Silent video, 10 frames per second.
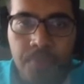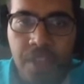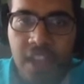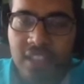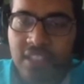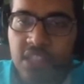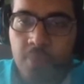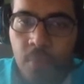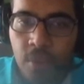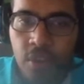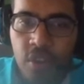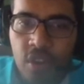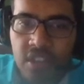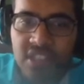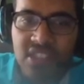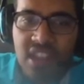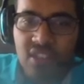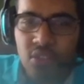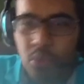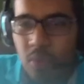Like, let's be real, Kyrgyzstan,
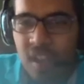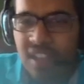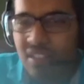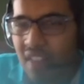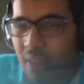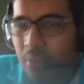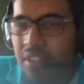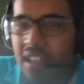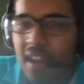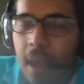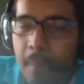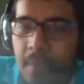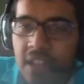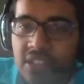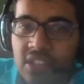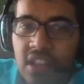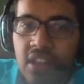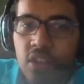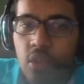Kuwait, they're not really that amazing.